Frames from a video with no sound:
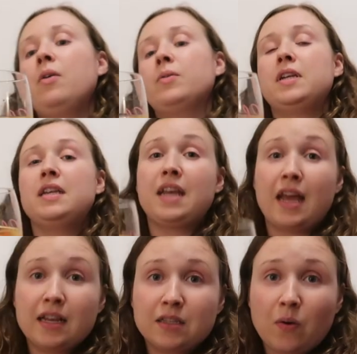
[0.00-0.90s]
would
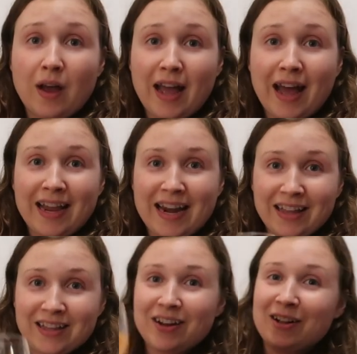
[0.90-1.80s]
indicate it's quite high in
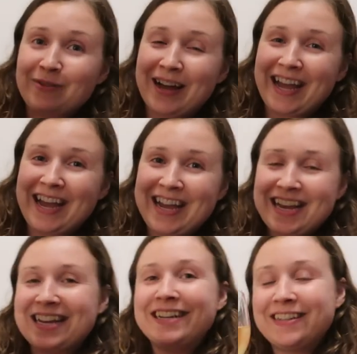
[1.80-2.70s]
alcohol.
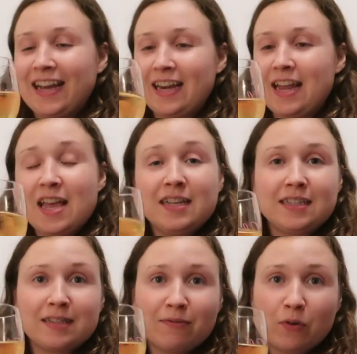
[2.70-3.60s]
Hey! And it is,
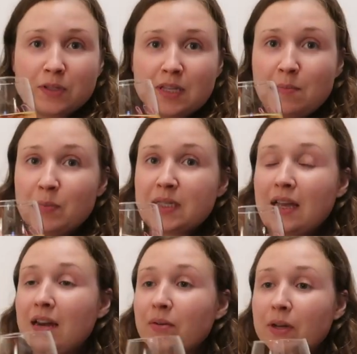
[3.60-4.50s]
it's
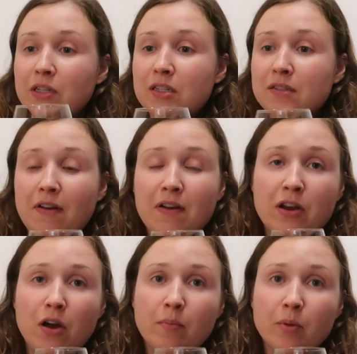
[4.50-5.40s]
14%, which is very
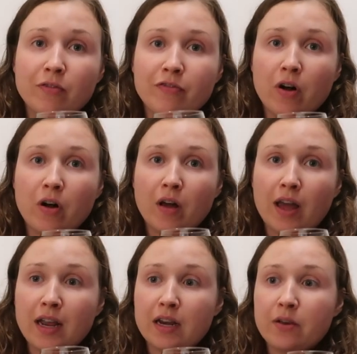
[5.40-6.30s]
normal for
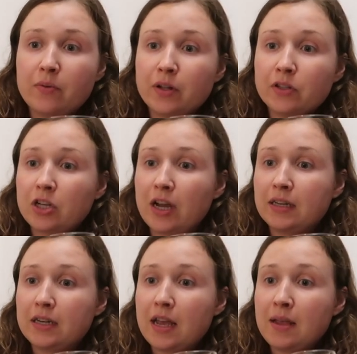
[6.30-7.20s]
a New World
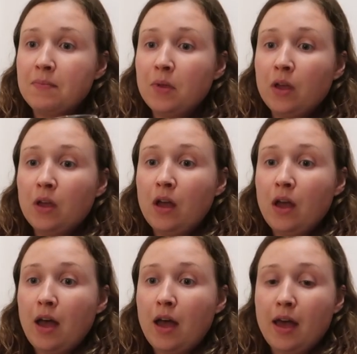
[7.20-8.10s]
Chardonnay.
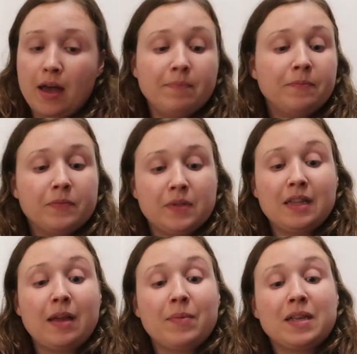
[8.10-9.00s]
And
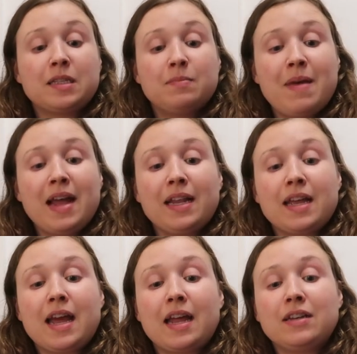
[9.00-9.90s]
then we smell
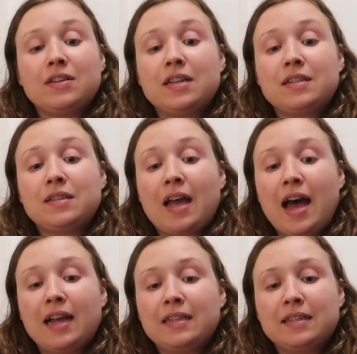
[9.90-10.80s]
it, and this
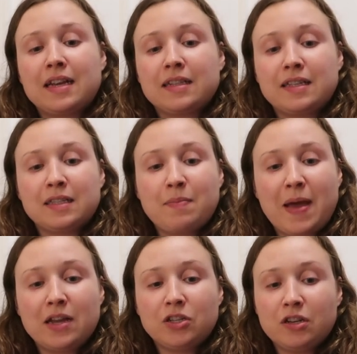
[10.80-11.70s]
heightens the
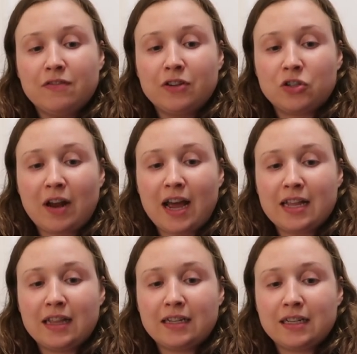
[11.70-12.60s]
anticipation for
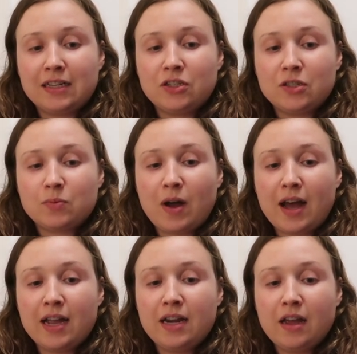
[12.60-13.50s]
trying that delicious
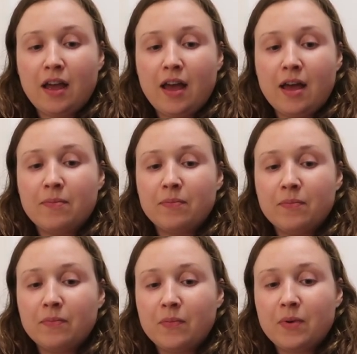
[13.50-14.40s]
wine.
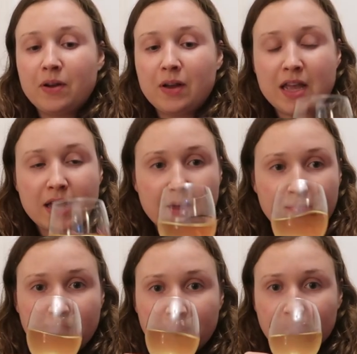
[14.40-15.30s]
We
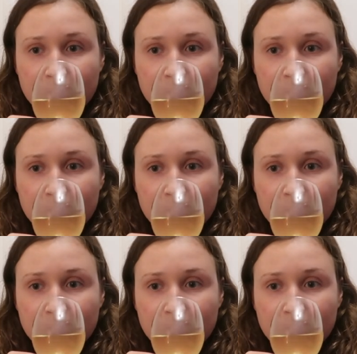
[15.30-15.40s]
can